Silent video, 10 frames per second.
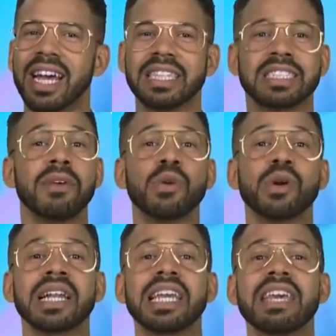and some of you
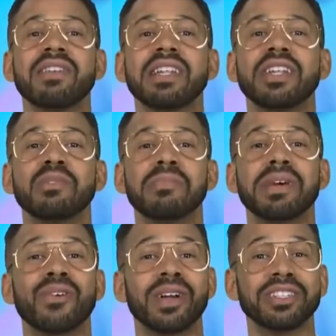are going to leave a little
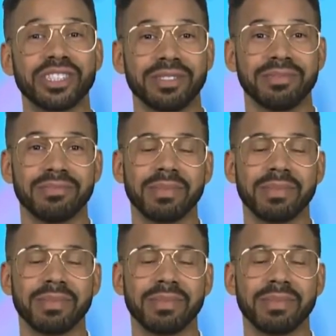bit richer.